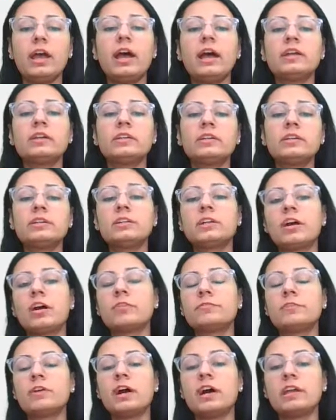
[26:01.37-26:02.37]
and the
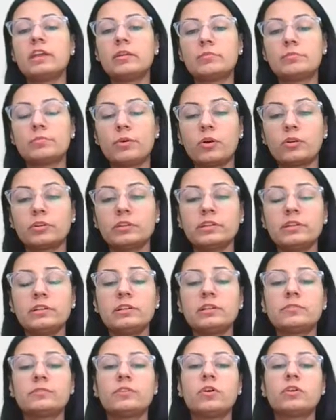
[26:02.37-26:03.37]
cuff are
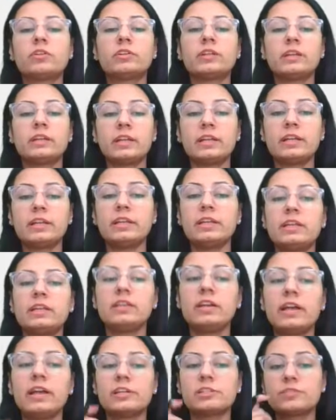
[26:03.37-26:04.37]
important for the
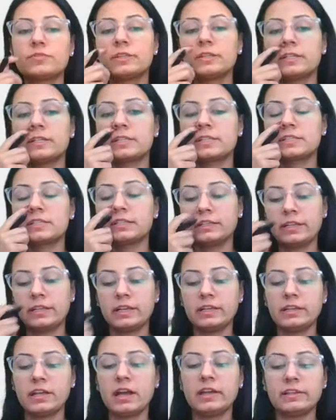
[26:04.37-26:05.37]
criteria, as well as the
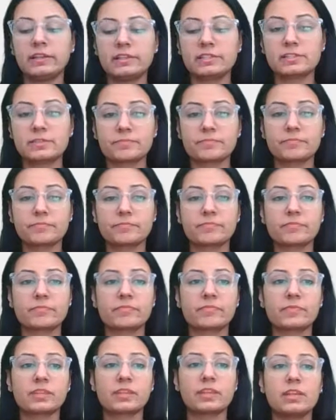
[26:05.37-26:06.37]
red eyes.
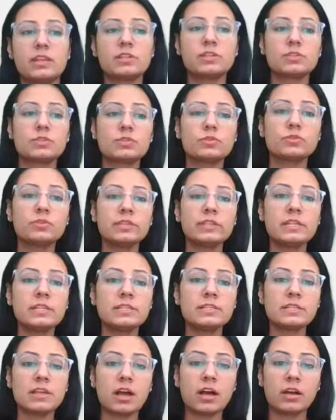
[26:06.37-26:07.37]
So
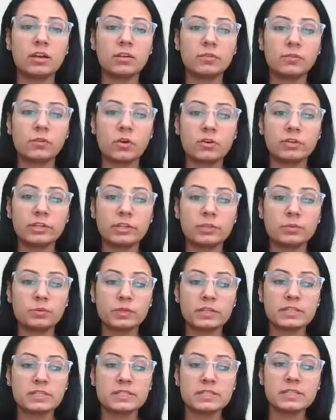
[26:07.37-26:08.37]
these are what you
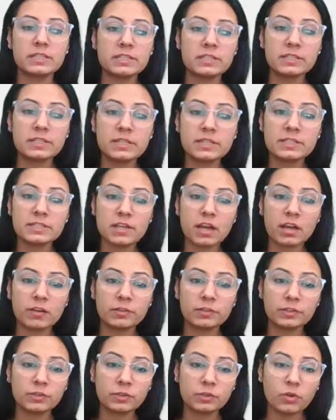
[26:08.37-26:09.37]
can see. These
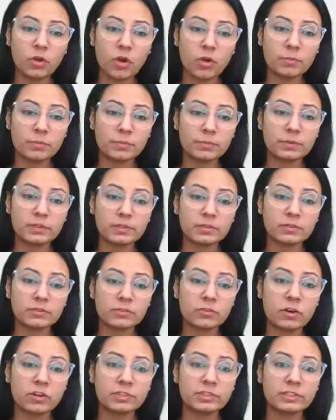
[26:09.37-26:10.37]
are the
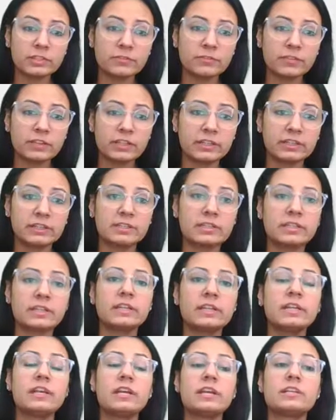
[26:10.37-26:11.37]

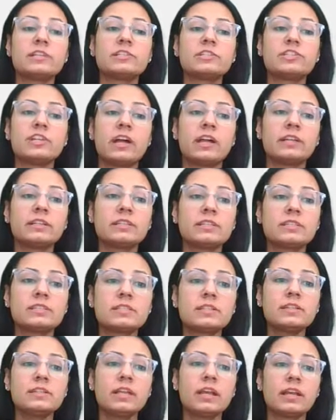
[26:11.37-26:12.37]
Warthin-Finkeldey giant
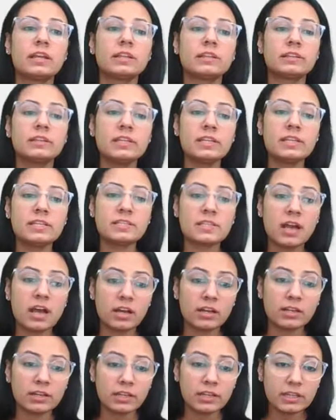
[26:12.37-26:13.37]
cell. These
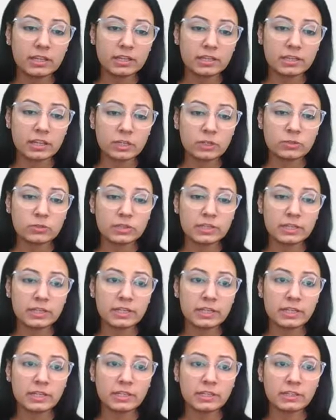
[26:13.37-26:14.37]
are
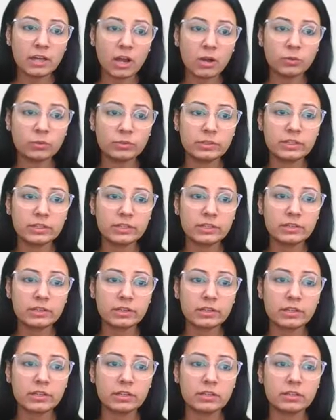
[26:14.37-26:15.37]
irregularly crowded
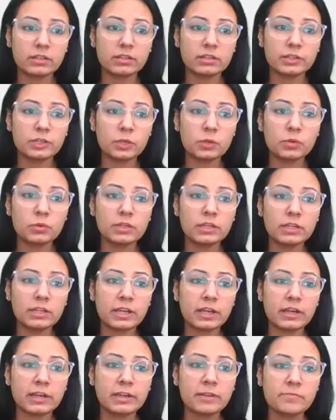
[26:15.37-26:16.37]

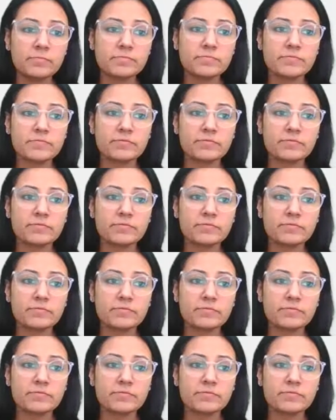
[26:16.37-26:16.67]
nuclei